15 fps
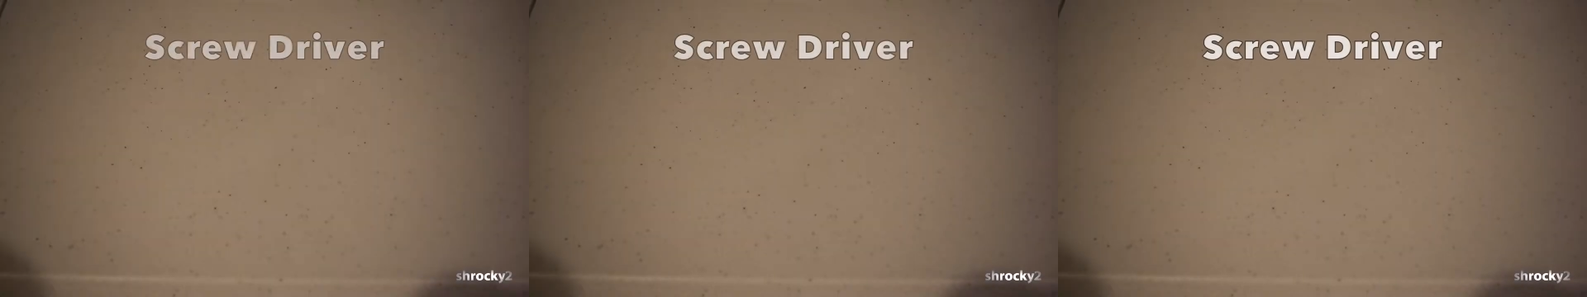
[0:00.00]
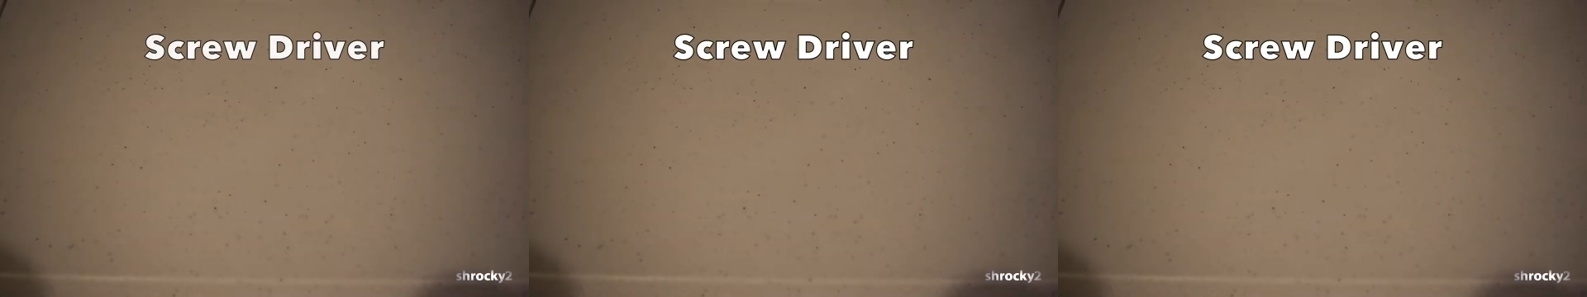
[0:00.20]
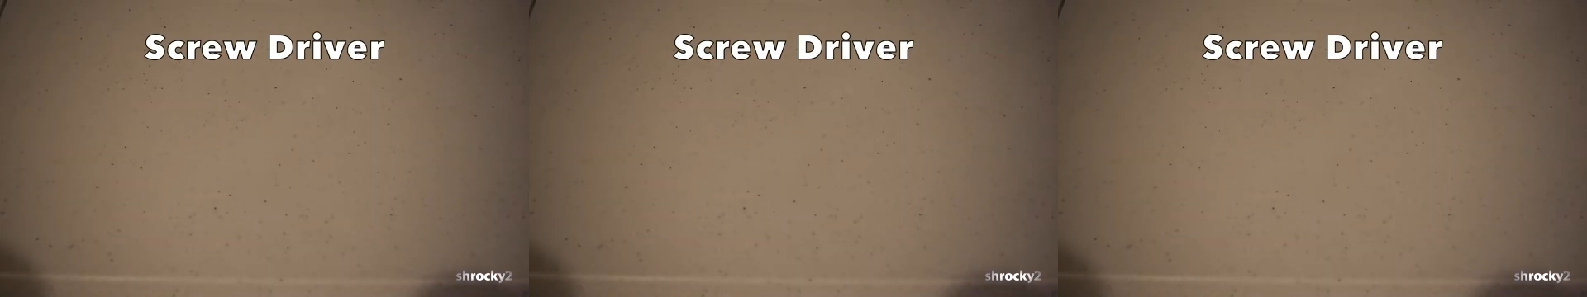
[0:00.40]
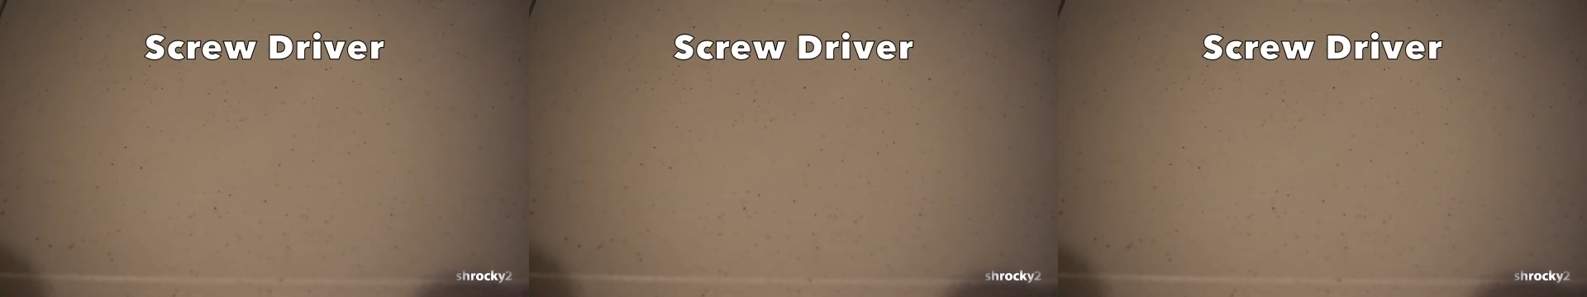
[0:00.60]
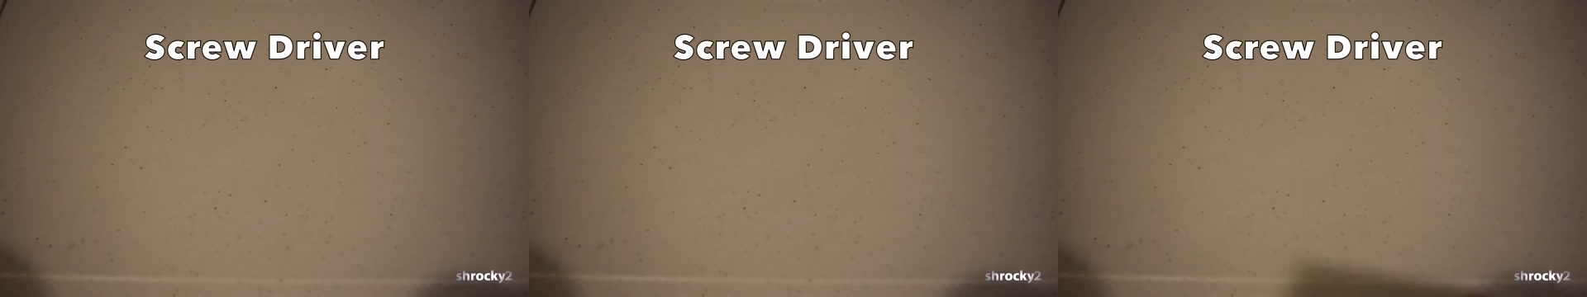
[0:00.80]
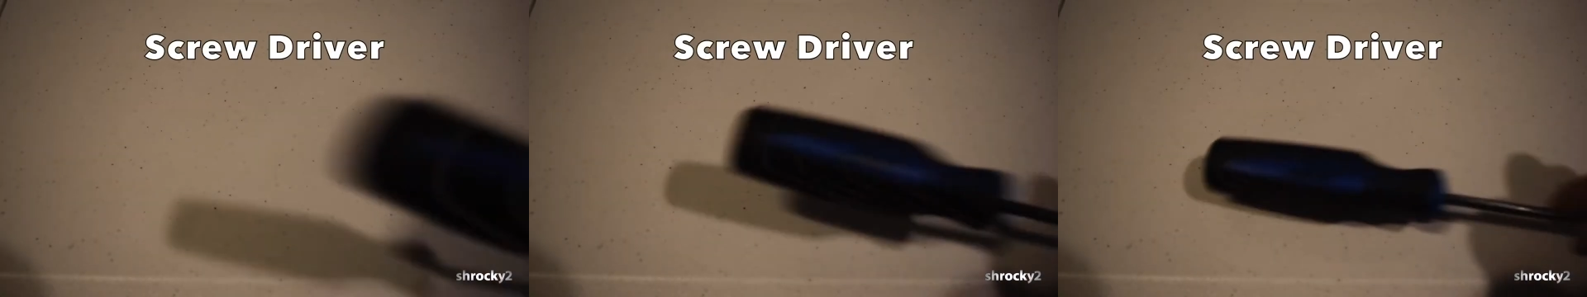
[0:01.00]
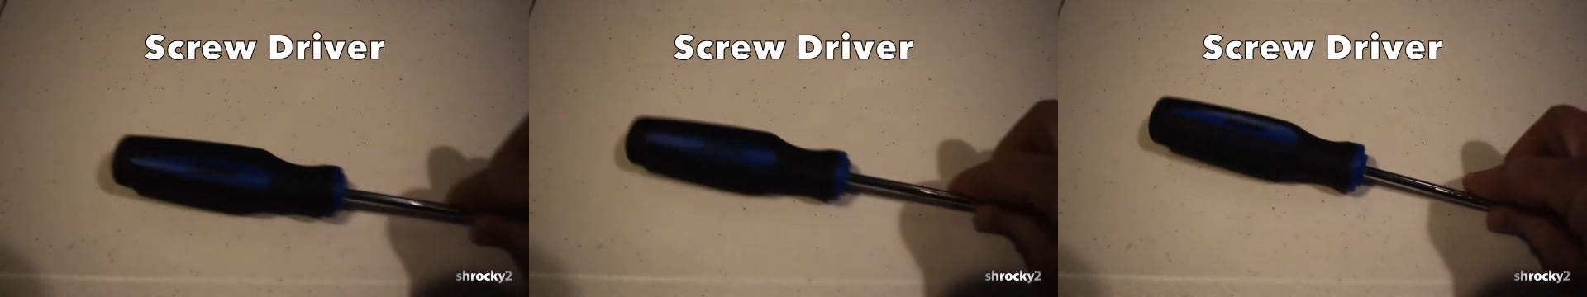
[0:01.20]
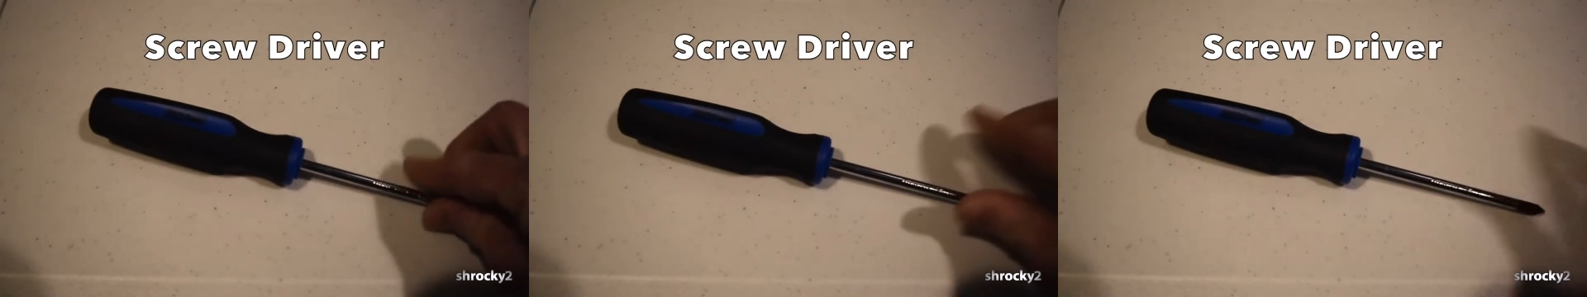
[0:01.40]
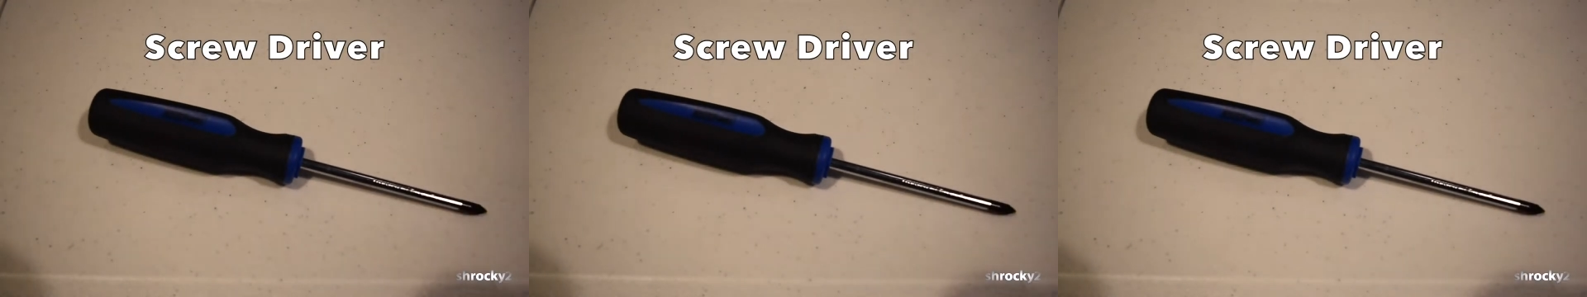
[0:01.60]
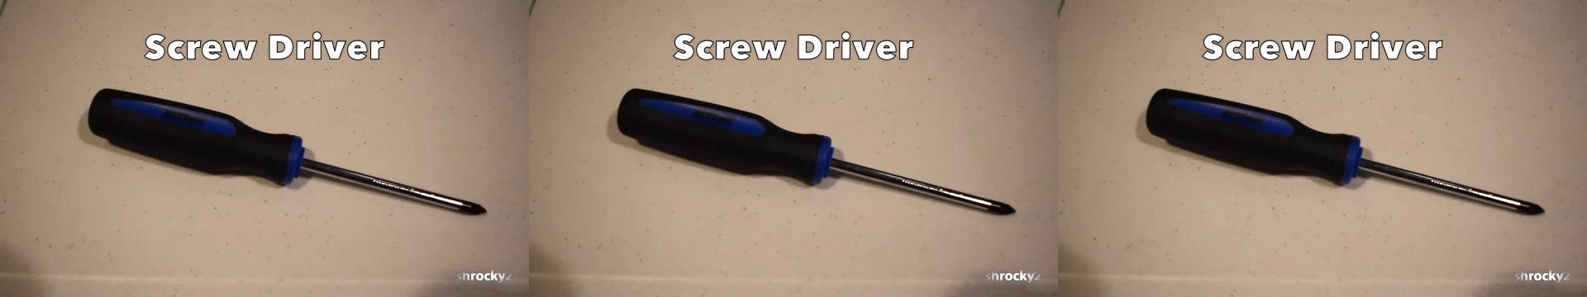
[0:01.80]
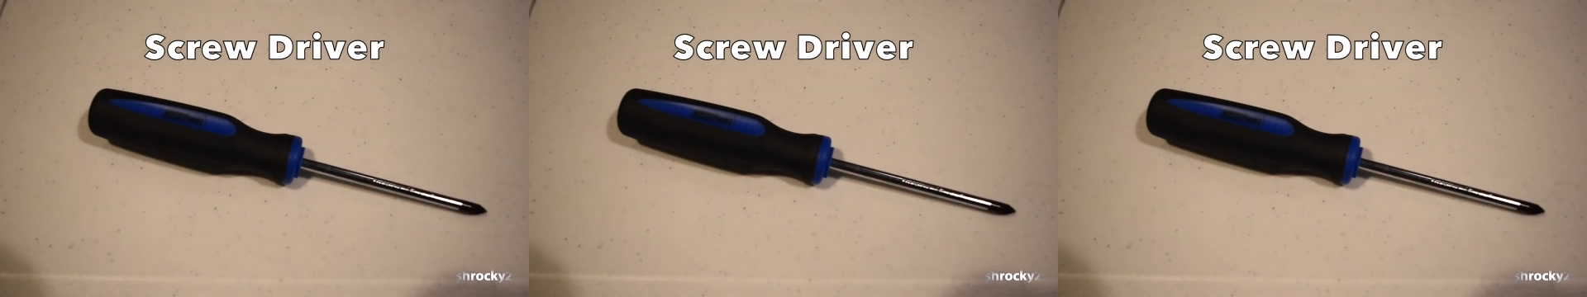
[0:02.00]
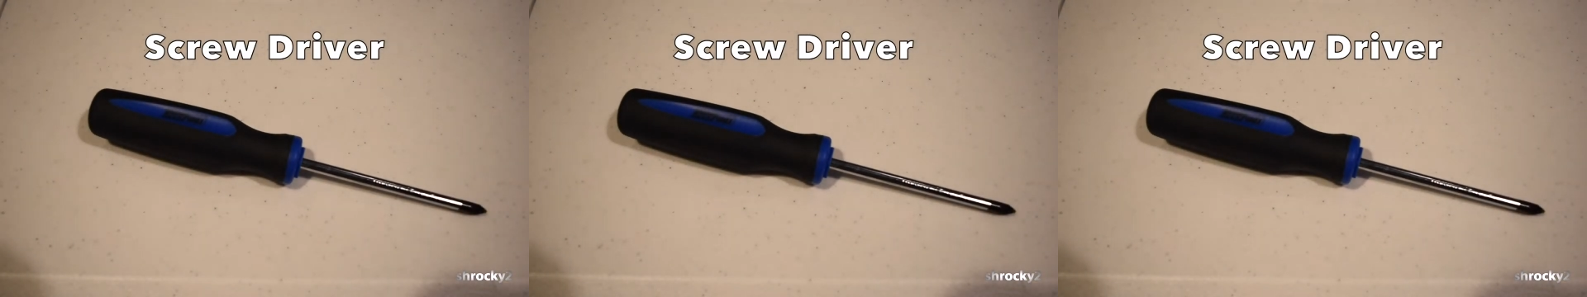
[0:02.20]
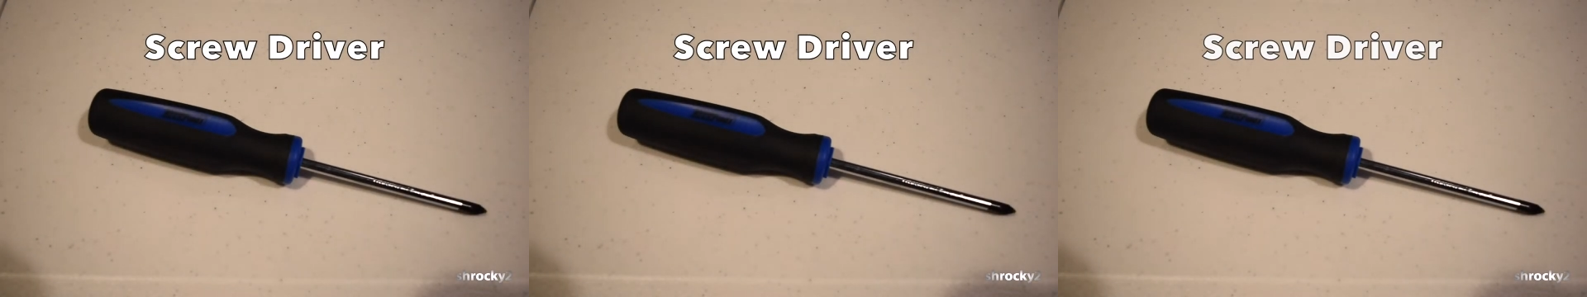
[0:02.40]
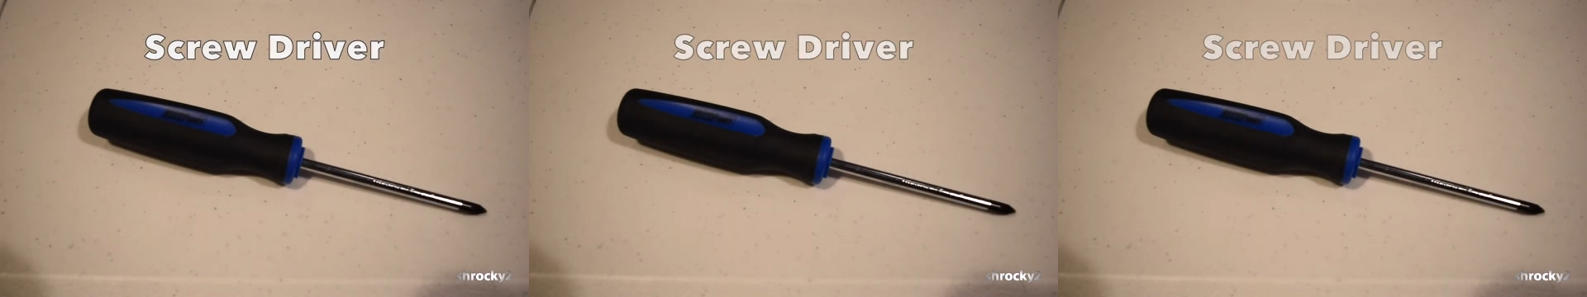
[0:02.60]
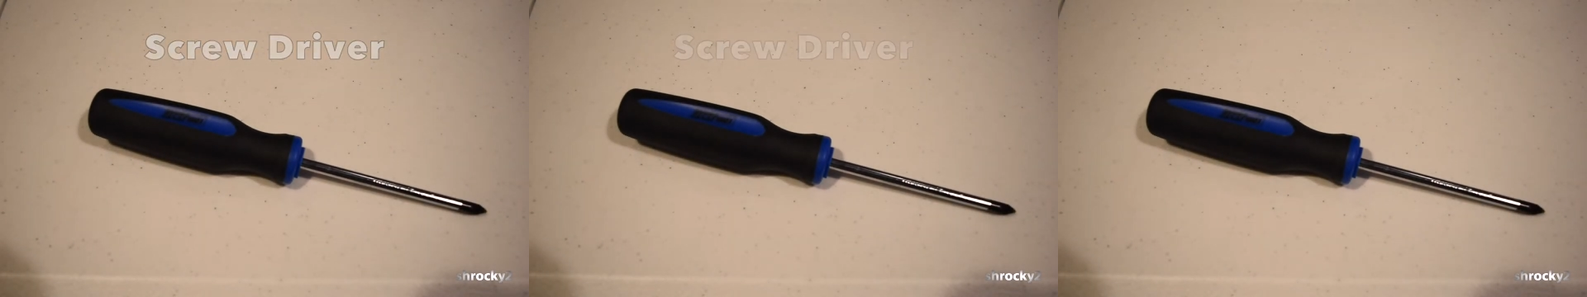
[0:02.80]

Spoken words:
Nobody's mouth can be seen.